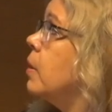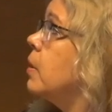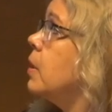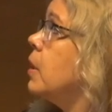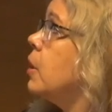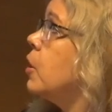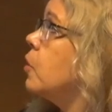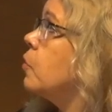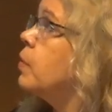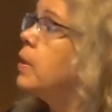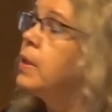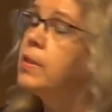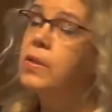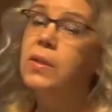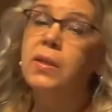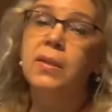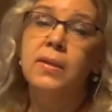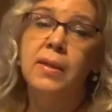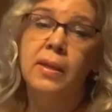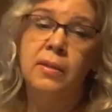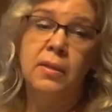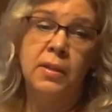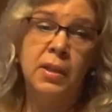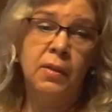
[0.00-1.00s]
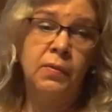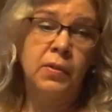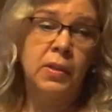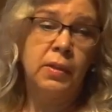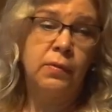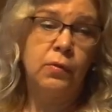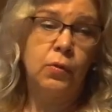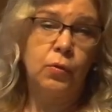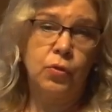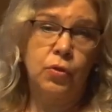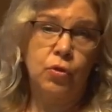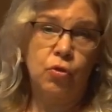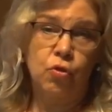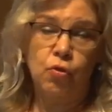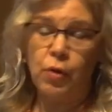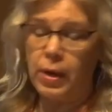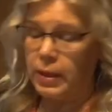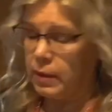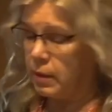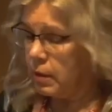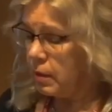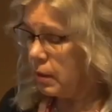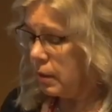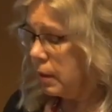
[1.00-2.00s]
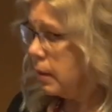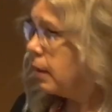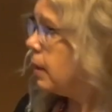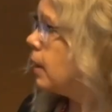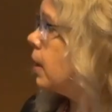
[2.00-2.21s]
increased sensitivity to stress,